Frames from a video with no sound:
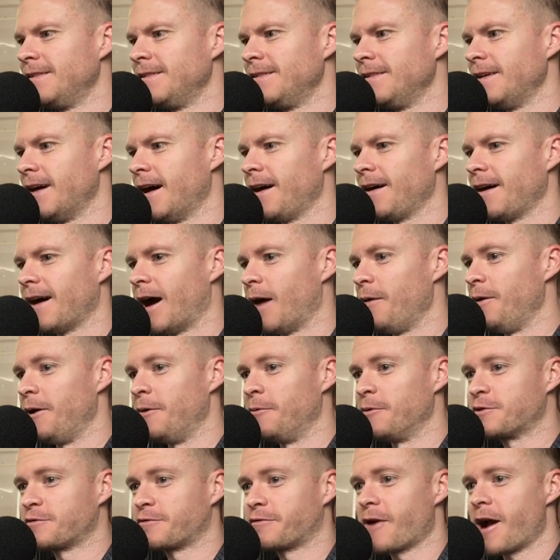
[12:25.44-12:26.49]
Yeah, I mean,
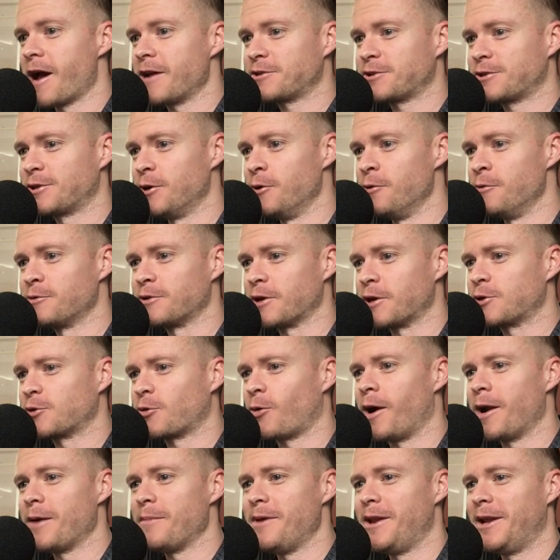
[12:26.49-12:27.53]
it was fresh, too. It was like
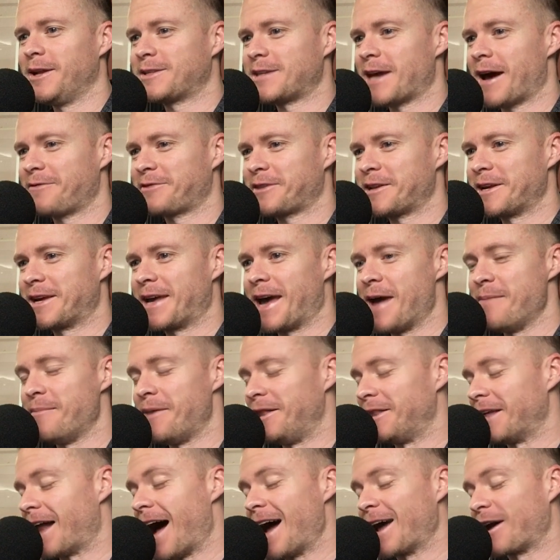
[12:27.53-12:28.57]
20 minutes after the game
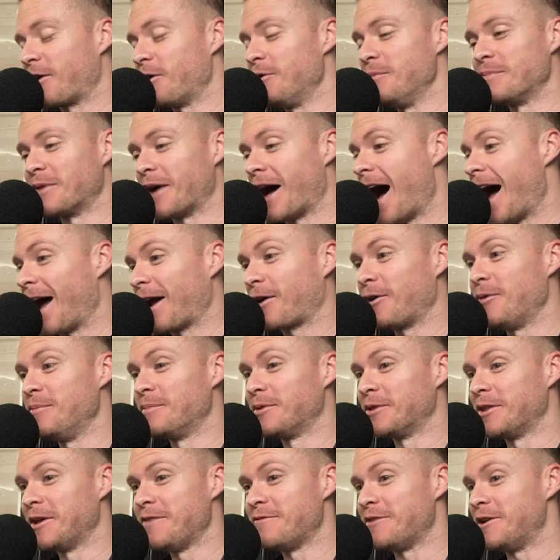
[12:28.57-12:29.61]
ended. I couldn't
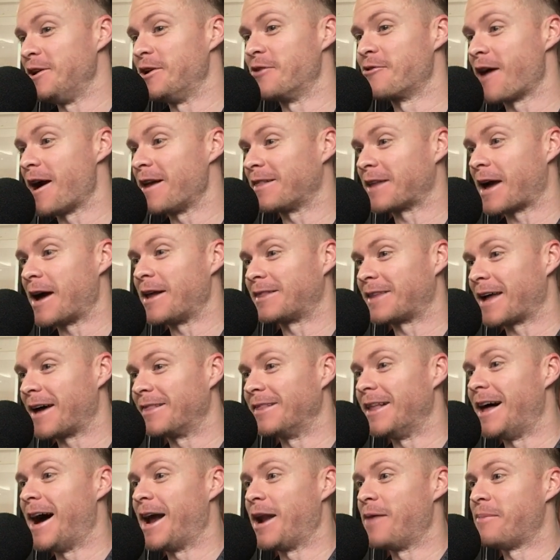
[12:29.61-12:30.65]
believe it. And you're right,
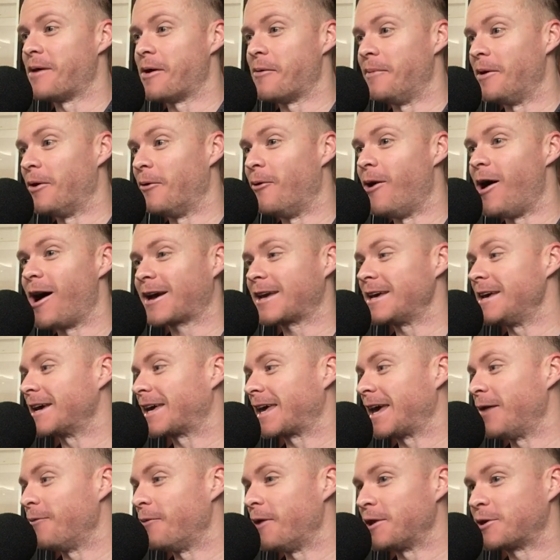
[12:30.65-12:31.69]
that line about Milwaukee, I
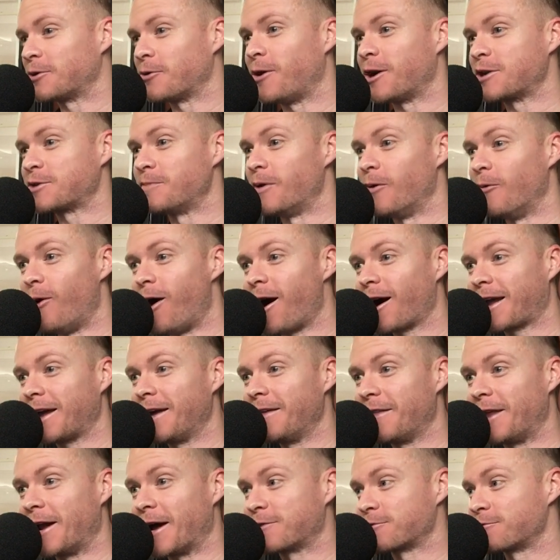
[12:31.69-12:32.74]
can't wait to watch Milwaukee
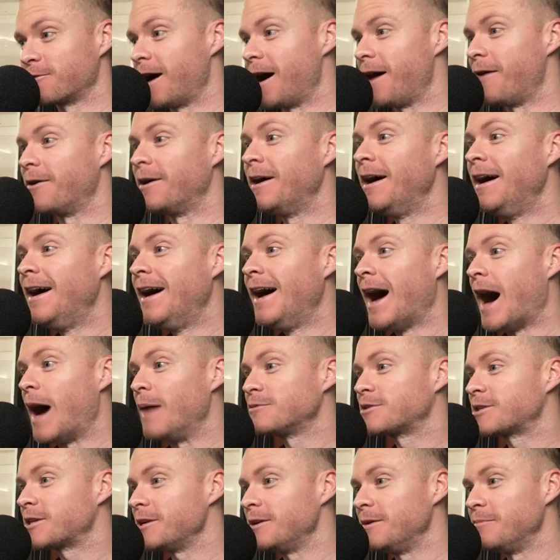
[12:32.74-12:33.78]
in the next round.
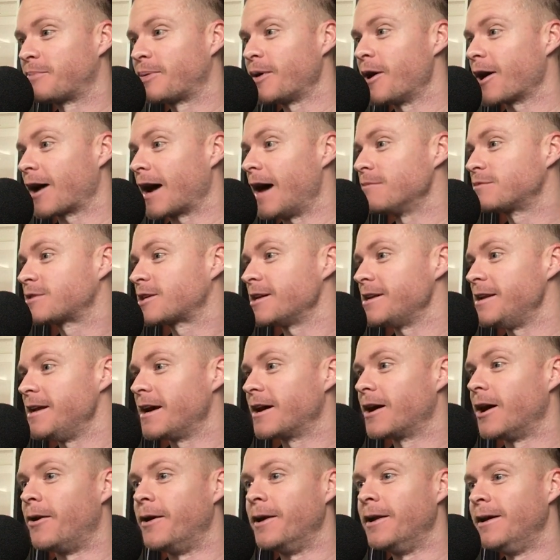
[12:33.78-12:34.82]
I'm sitting
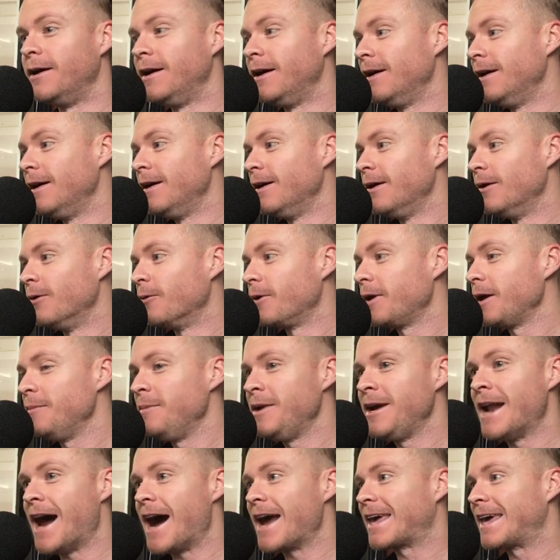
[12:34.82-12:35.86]
here going, what do you
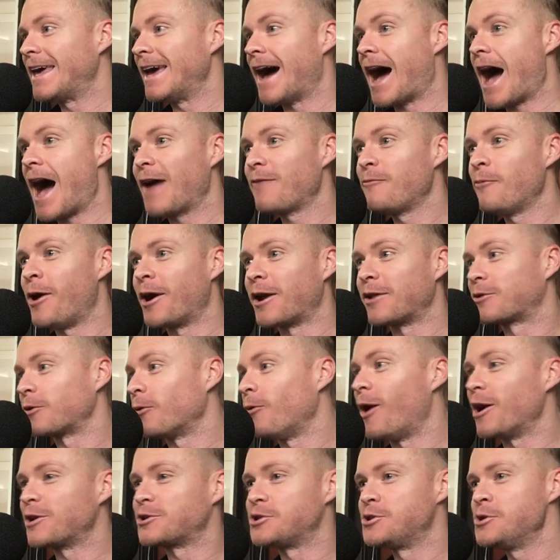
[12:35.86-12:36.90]
mean? I wanted to
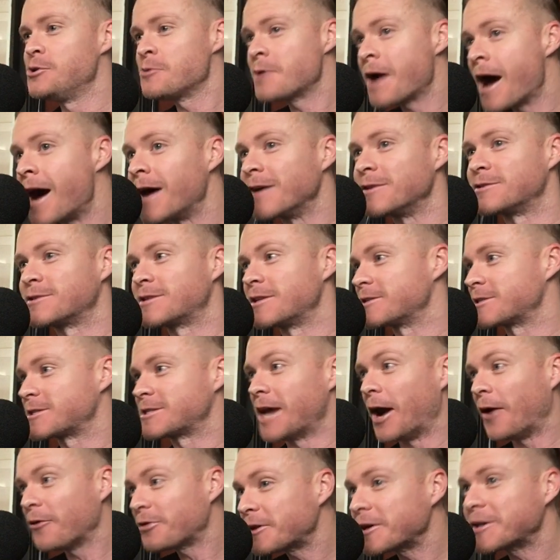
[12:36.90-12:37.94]
watch you guys, the
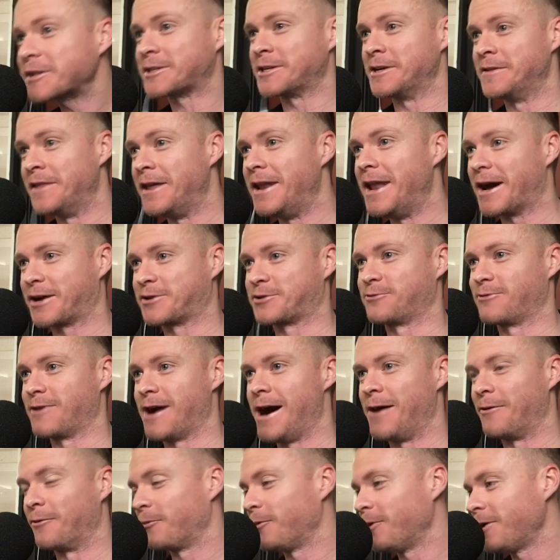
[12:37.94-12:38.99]
Celtics, in the next
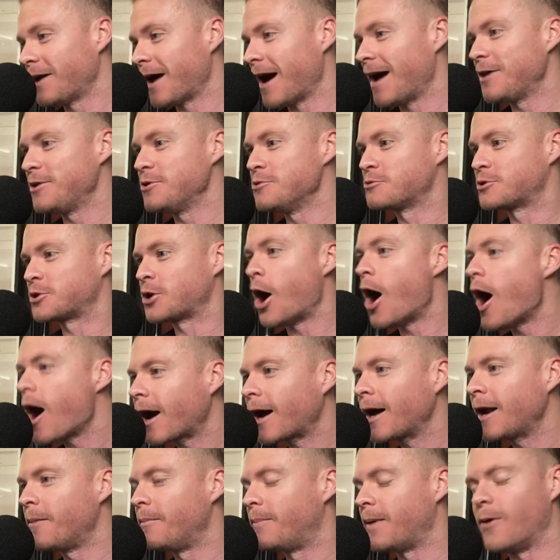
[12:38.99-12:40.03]
round. What are you
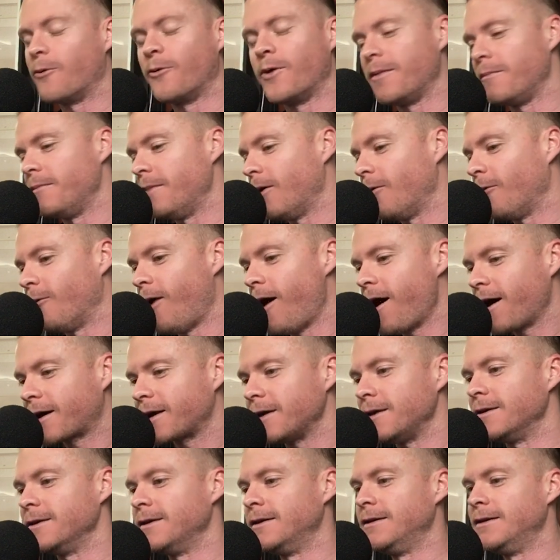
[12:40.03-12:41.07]
talking about with
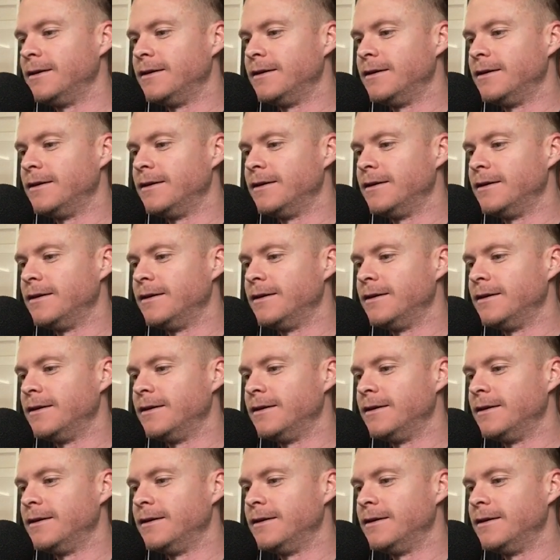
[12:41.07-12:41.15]
Milwaukee?